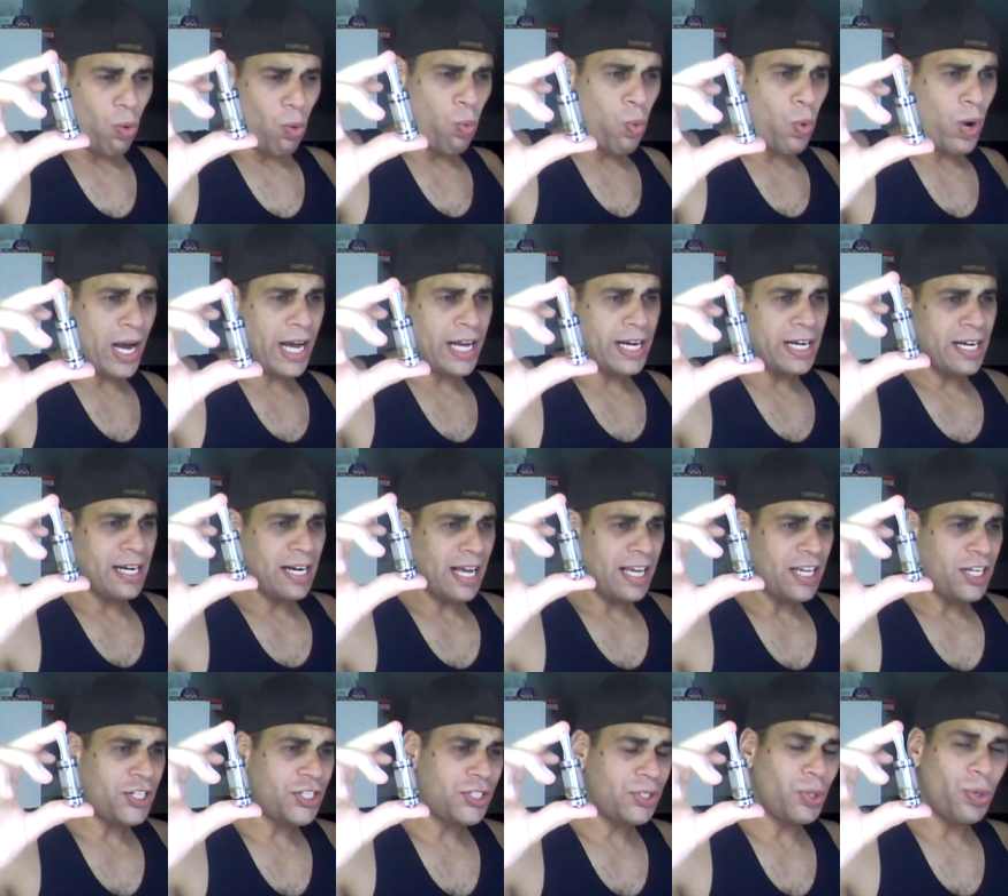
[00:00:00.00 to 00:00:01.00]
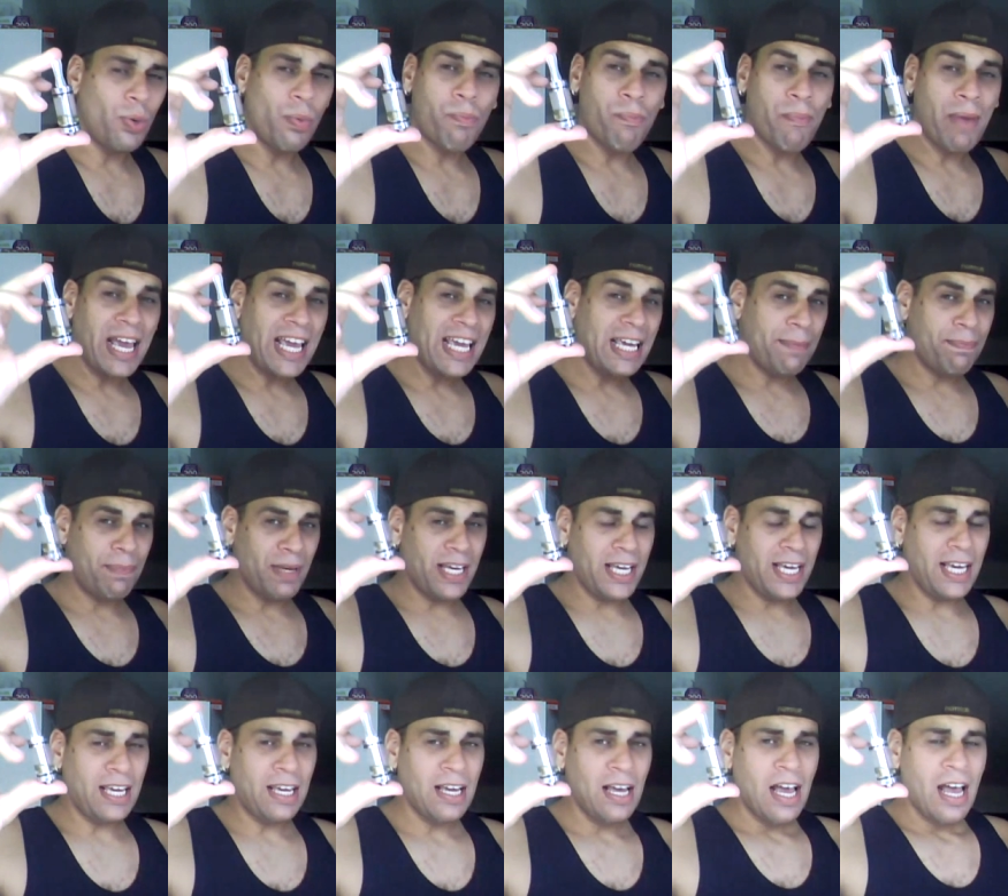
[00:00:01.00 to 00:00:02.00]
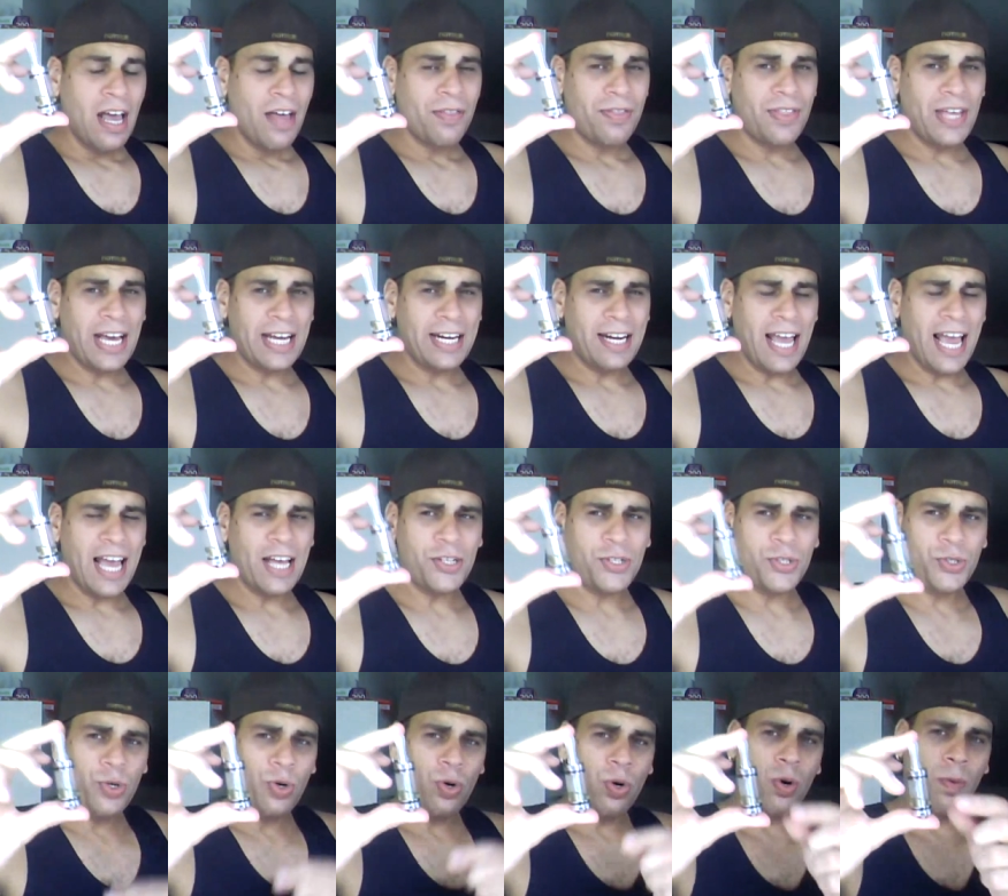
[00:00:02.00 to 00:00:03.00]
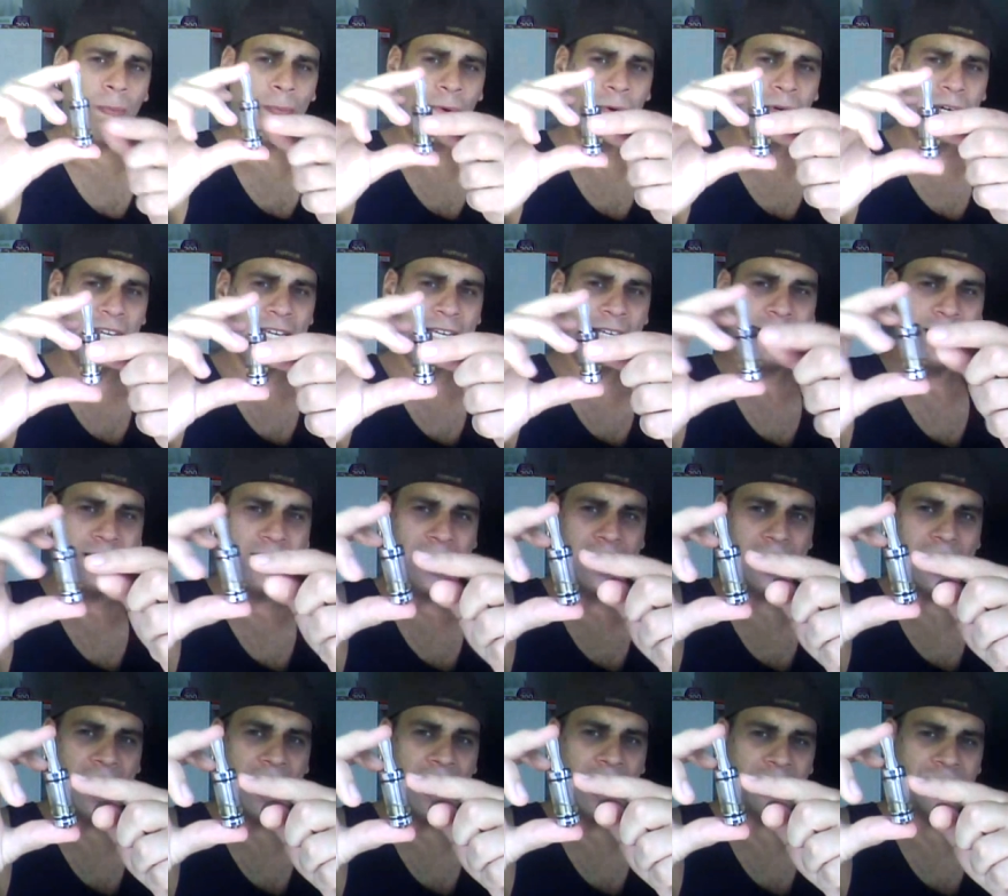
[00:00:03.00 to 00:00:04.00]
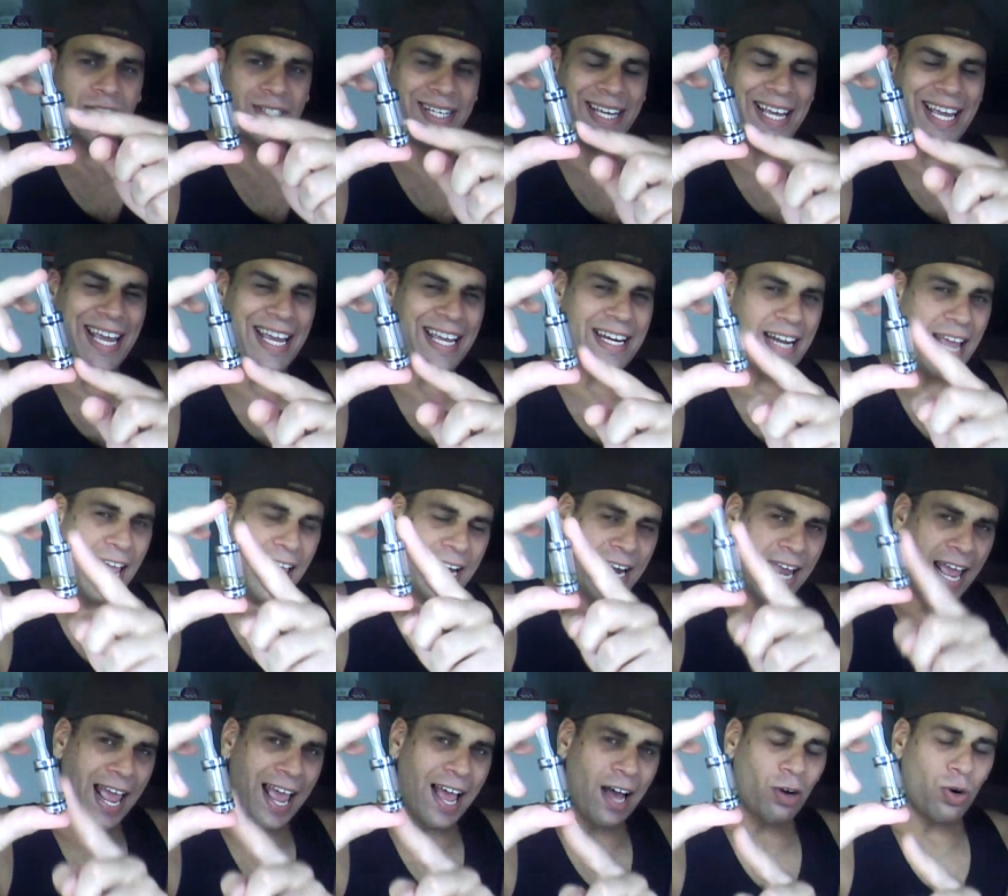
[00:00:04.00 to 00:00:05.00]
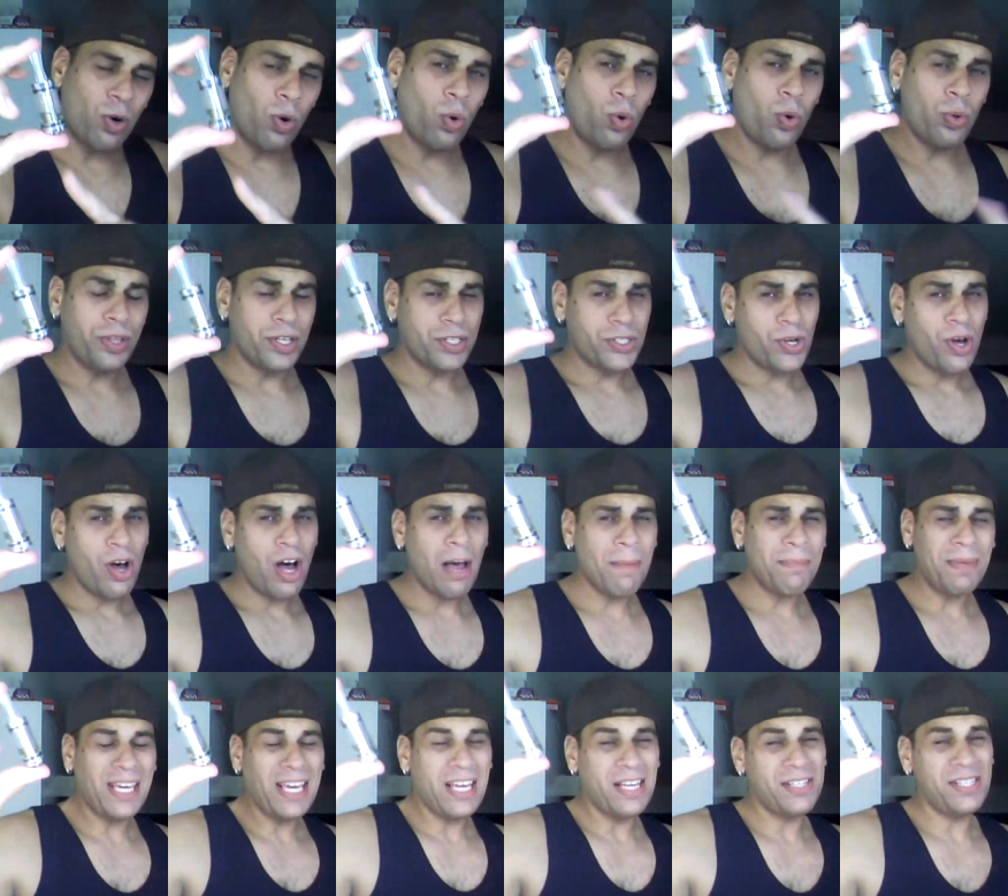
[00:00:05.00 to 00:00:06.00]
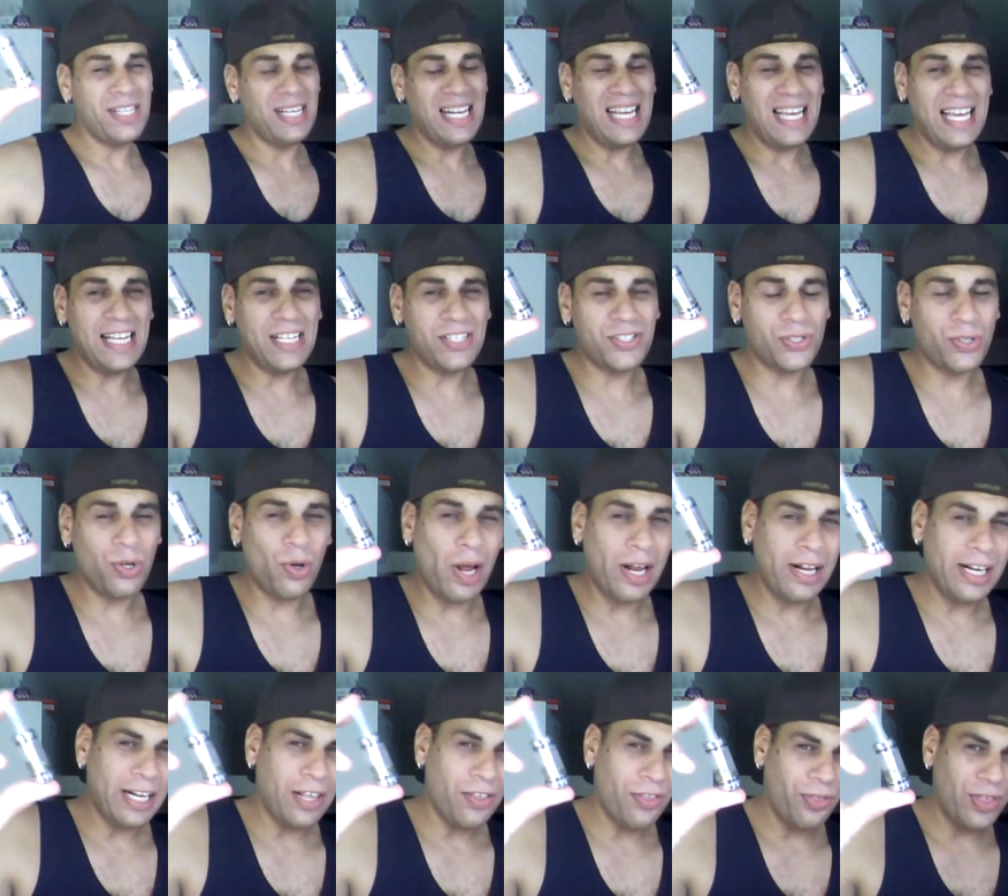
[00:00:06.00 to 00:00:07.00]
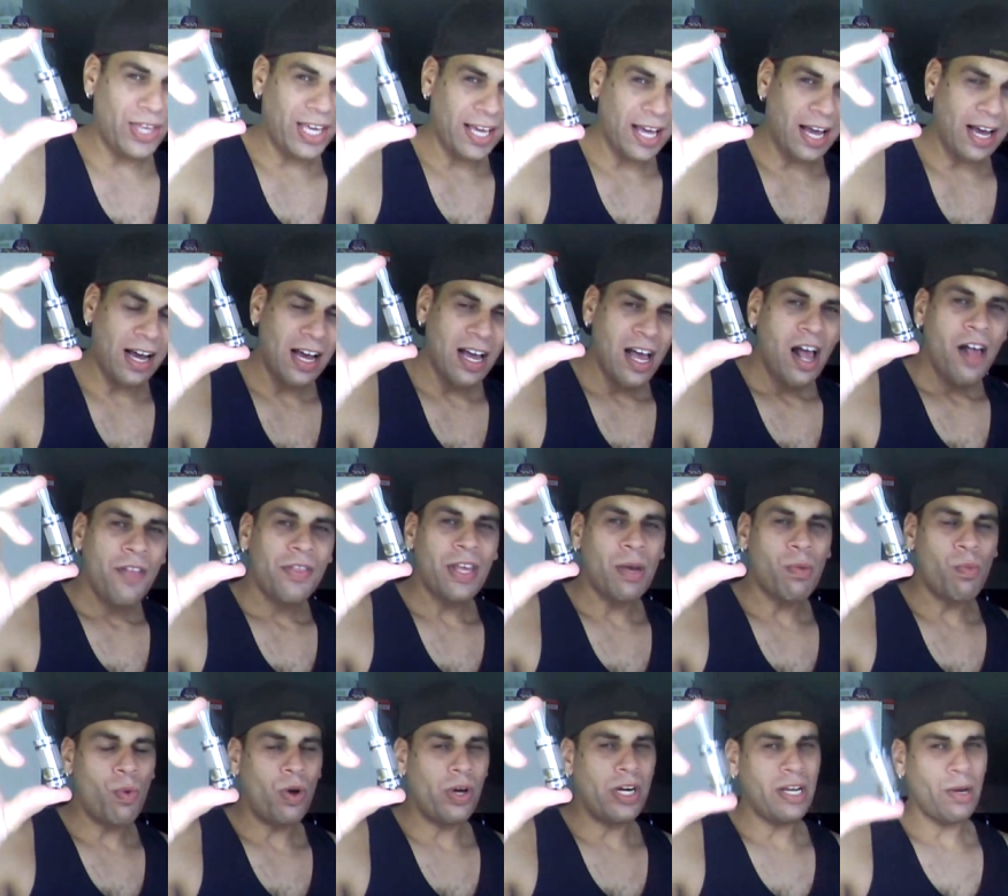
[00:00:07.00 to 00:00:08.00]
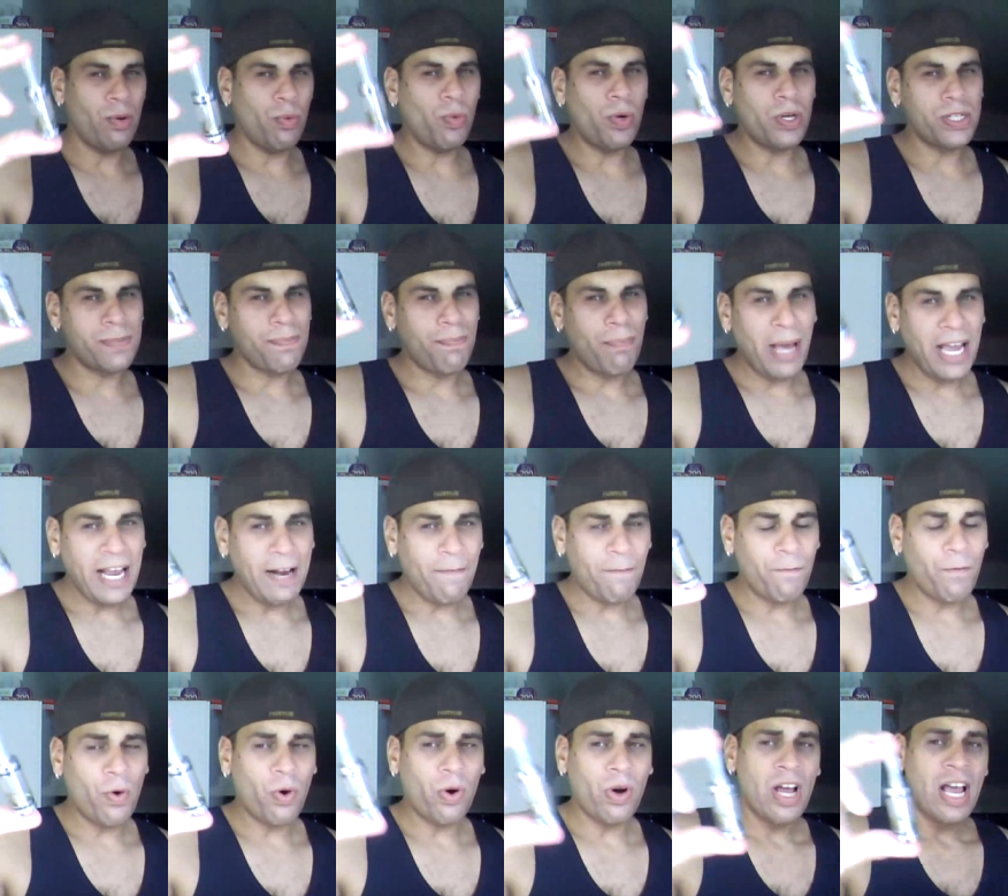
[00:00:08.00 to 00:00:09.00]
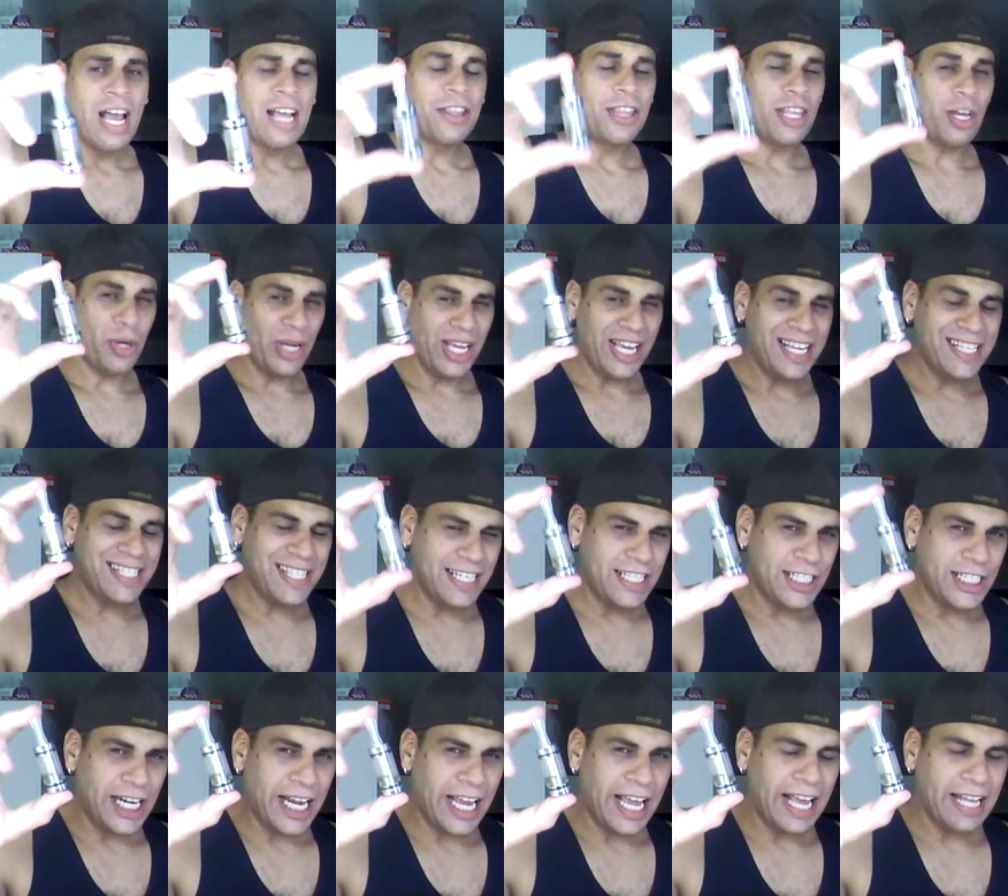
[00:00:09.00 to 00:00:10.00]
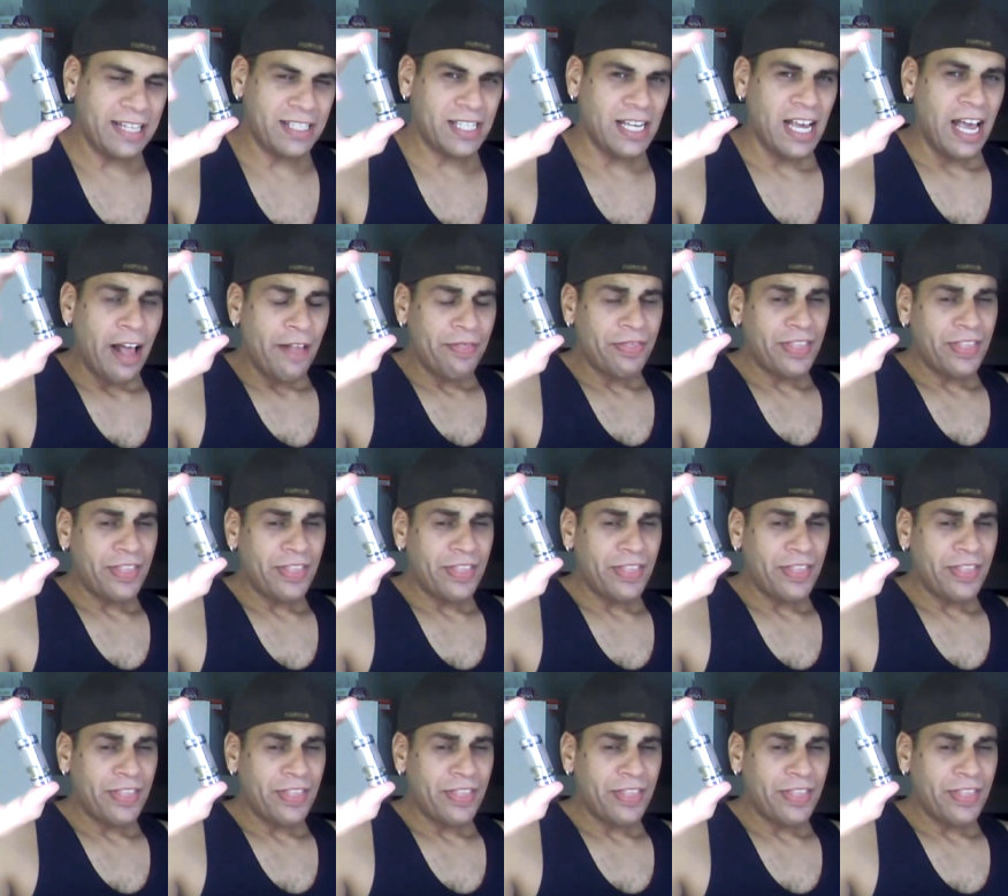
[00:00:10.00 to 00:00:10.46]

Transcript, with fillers: one issue may be that as you're putting the carts in and out all the time, because it is slightly thicker than what it was made for, there is a chance